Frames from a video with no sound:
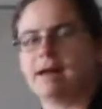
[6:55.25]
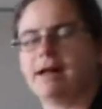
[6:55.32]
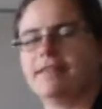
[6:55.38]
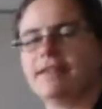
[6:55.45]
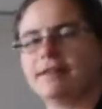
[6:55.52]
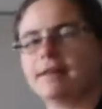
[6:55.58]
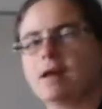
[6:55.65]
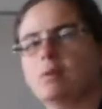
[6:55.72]

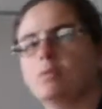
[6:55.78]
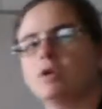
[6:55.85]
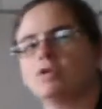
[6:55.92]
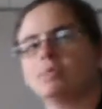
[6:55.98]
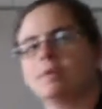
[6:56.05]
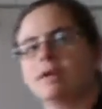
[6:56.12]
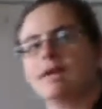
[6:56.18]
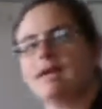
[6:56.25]
That's how
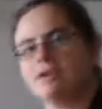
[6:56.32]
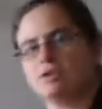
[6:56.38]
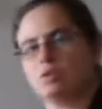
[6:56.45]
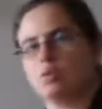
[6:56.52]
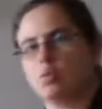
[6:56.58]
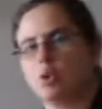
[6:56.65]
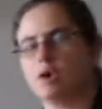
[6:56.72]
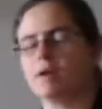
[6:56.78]

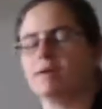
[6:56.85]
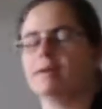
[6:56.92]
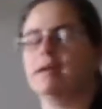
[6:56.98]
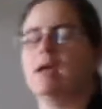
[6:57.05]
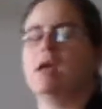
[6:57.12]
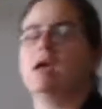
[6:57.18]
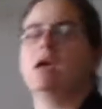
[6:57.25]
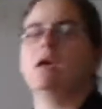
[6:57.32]
multiplication works.
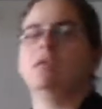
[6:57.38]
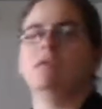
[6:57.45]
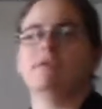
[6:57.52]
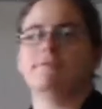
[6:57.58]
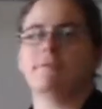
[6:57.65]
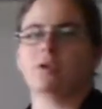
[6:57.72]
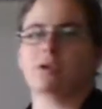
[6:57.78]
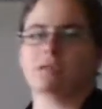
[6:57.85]
The
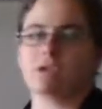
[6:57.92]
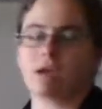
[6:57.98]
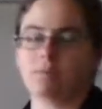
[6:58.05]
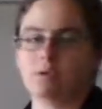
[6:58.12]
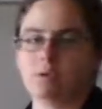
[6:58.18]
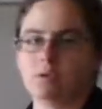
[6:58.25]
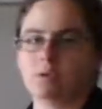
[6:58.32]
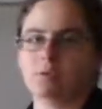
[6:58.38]
first time
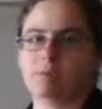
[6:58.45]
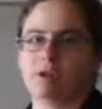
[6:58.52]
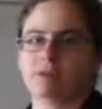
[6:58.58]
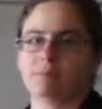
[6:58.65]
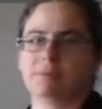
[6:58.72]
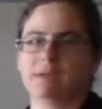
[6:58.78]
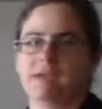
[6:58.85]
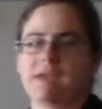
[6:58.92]
you learned
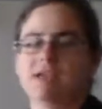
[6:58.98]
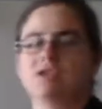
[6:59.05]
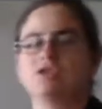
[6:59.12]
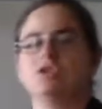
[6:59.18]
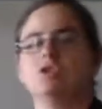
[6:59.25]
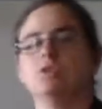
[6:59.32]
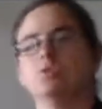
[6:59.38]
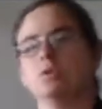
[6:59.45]

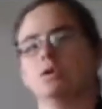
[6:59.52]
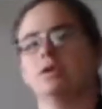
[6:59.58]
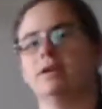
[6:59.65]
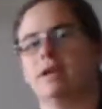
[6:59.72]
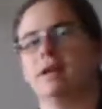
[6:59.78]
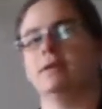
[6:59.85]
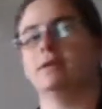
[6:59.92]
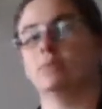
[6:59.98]
multiplication, you learned it
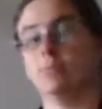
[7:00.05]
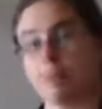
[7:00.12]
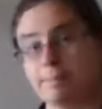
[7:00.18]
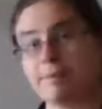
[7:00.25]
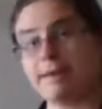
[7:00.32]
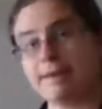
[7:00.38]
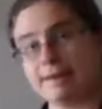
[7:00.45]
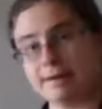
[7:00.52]
as
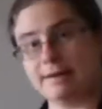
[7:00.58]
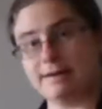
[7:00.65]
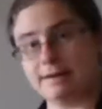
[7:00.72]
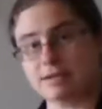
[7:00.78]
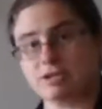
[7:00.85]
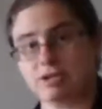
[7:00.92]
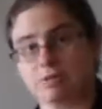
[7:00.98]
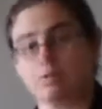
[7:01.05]
repeated
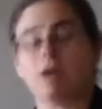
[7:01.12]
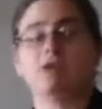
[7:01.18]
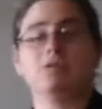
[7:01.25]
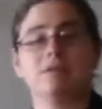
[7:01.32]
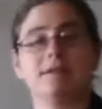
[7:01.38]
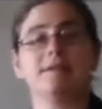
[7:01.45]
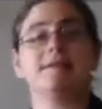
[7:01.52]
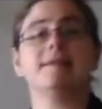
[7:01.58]
addition, right? You
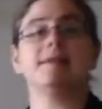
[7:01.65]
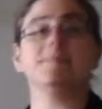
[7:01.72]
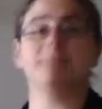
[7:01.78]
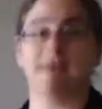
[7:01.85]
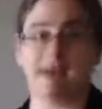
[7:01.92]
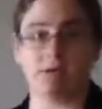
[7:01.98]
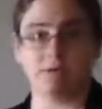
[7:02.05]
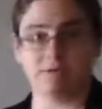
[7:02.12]
did skip
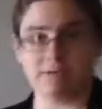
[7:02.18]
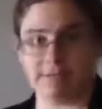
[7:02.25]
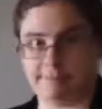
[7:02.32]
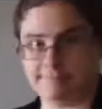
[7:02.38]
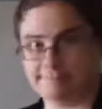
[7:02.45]
counting.